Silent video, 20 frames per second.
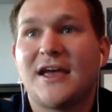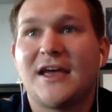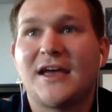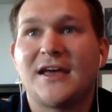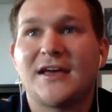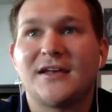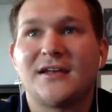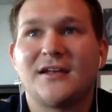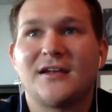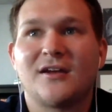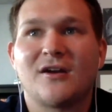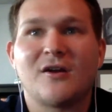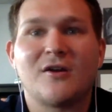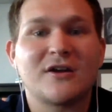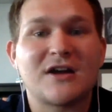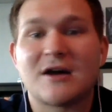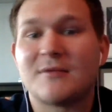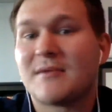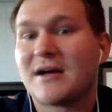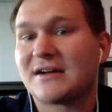And it
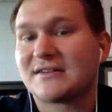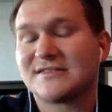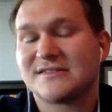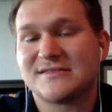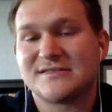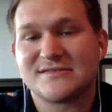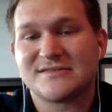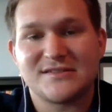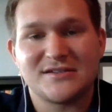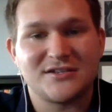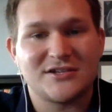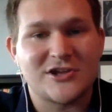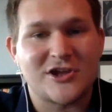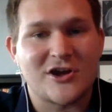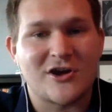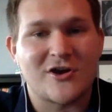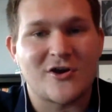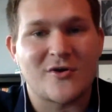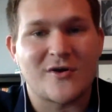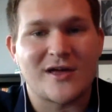all got back to the
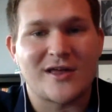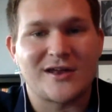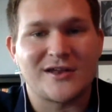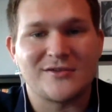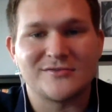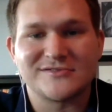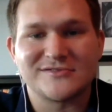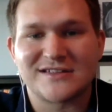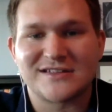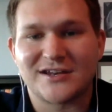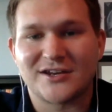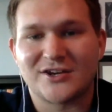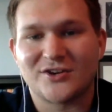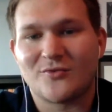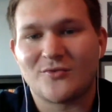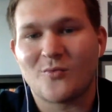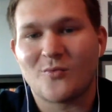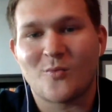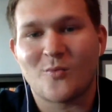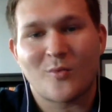CEO, and he was getting
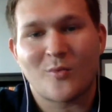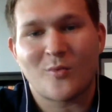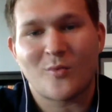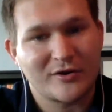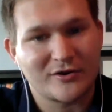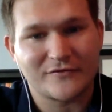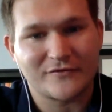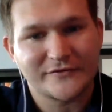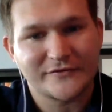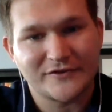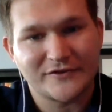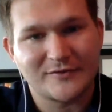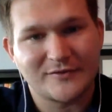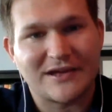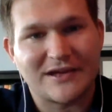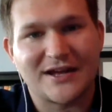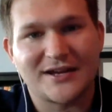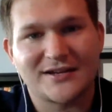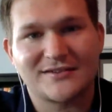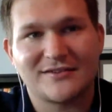wonderful
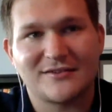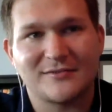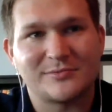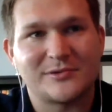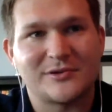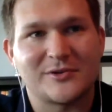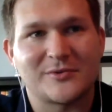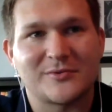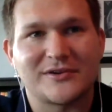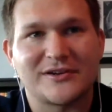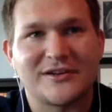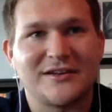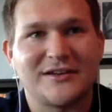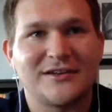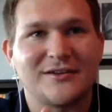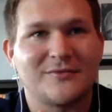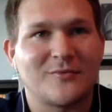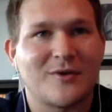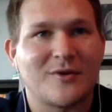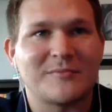feedback to the point where he
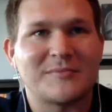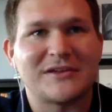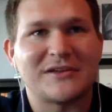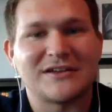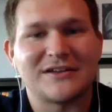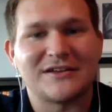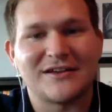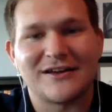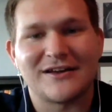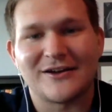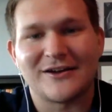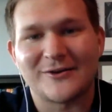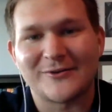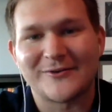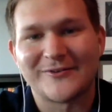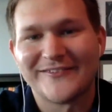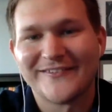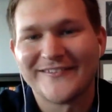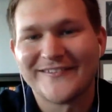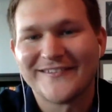didn't want me to go
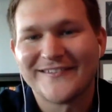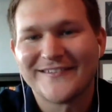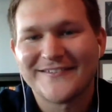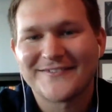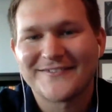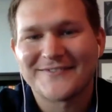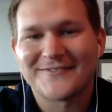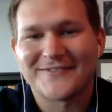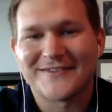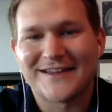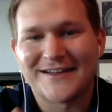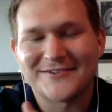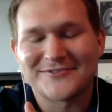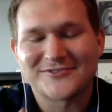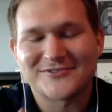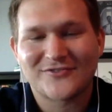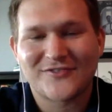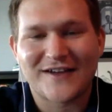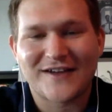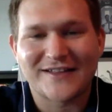when I
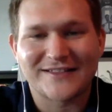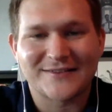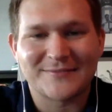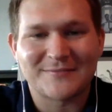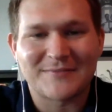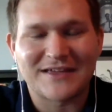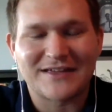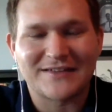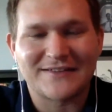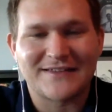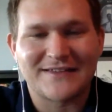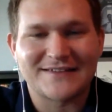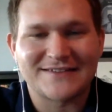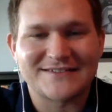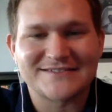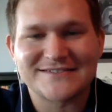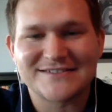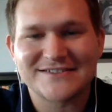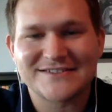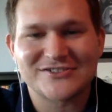was finally making that
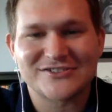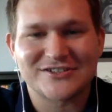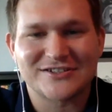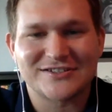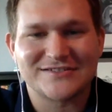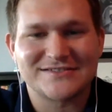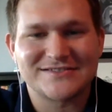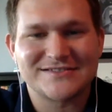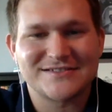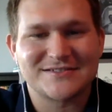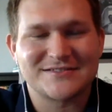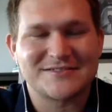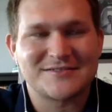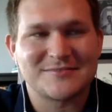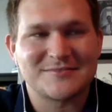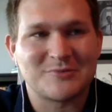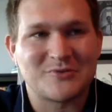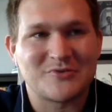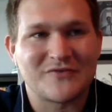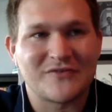decision to
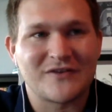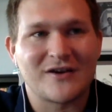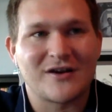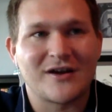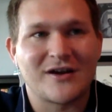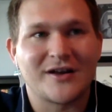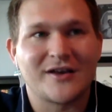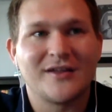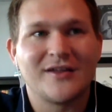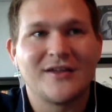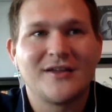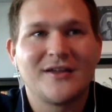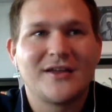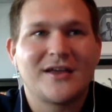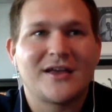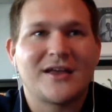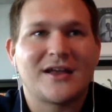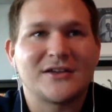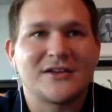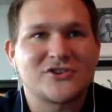move on.
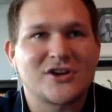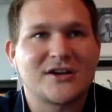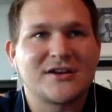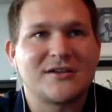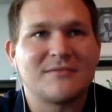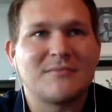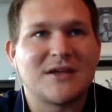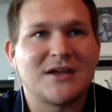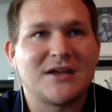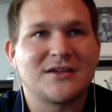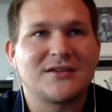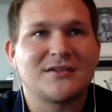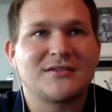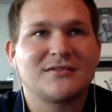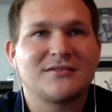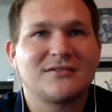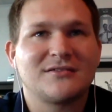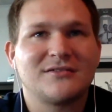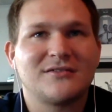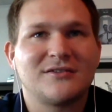And I tried to make,
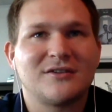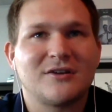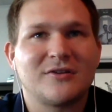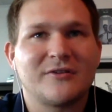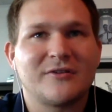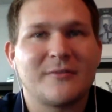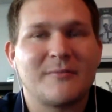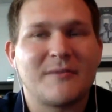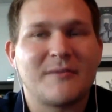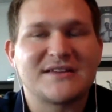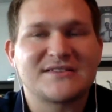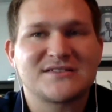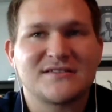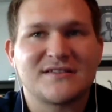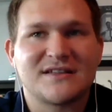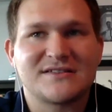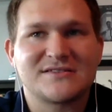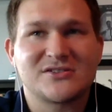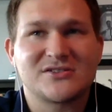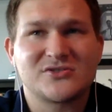the best of
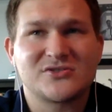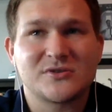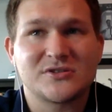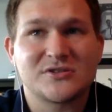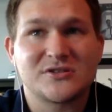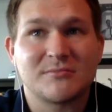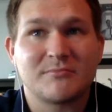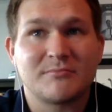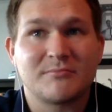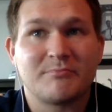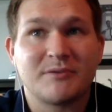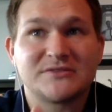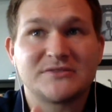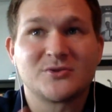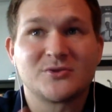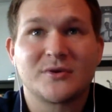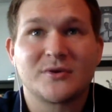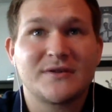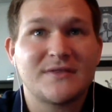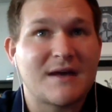that situation. But
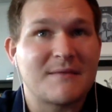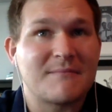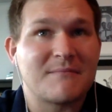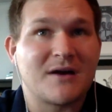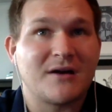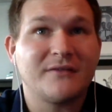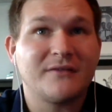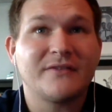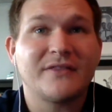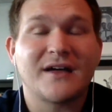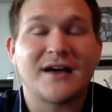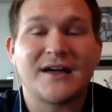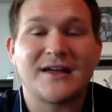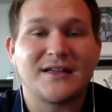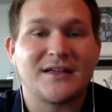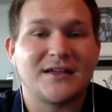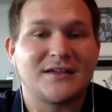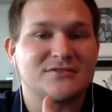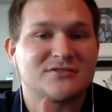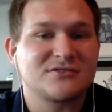during that month, I
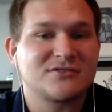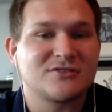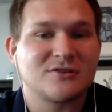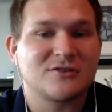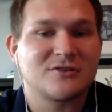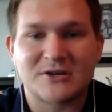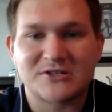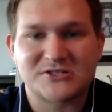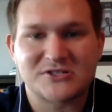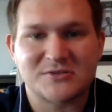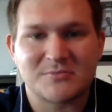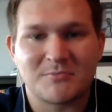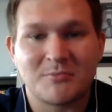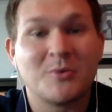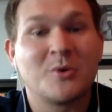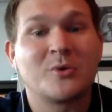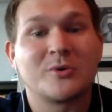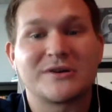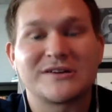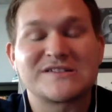gained so much
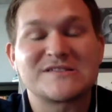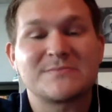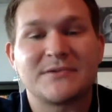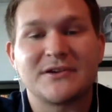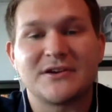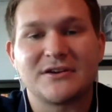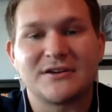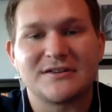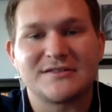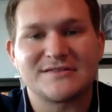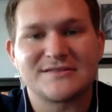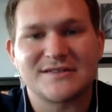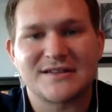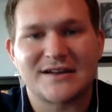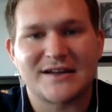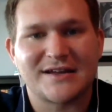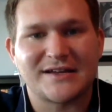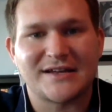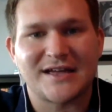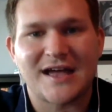more experience
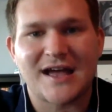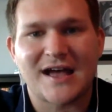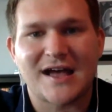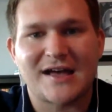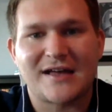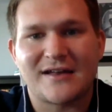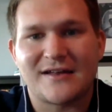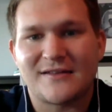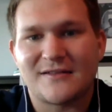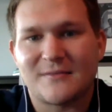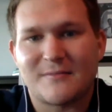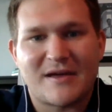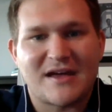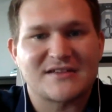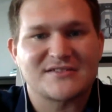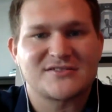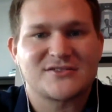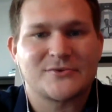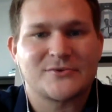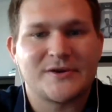than I had in the
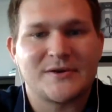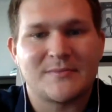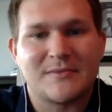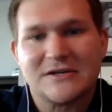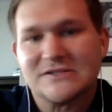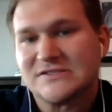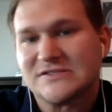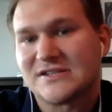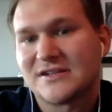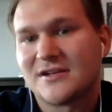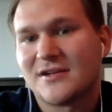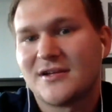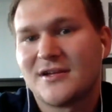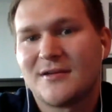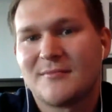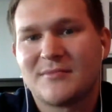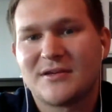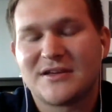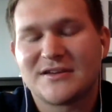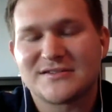past 3 months
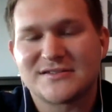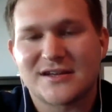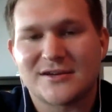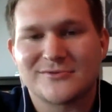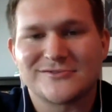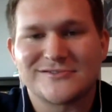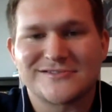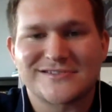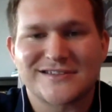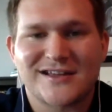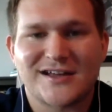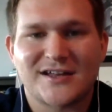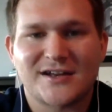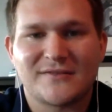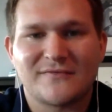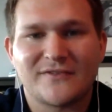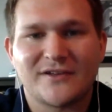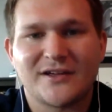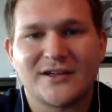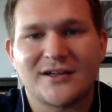because I was
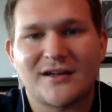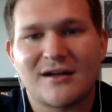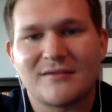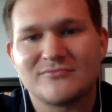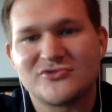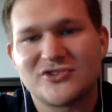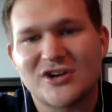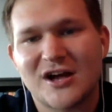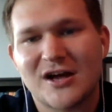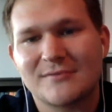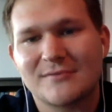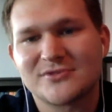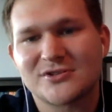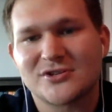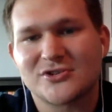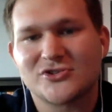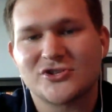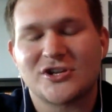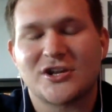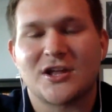kind of like, I'm job
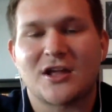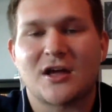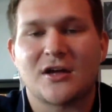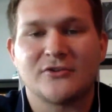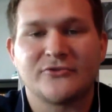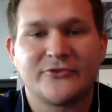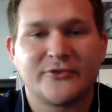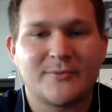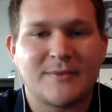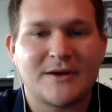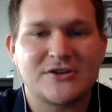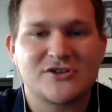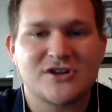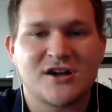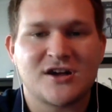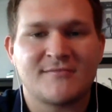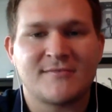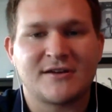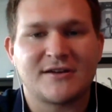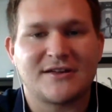searching. I'll do my
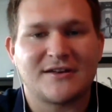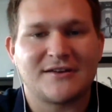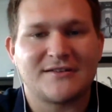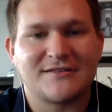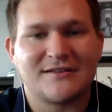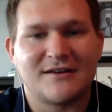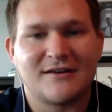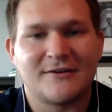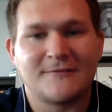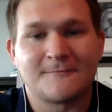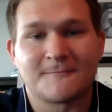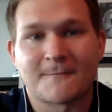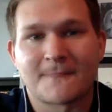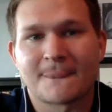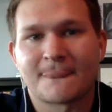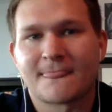job. I'll get it done.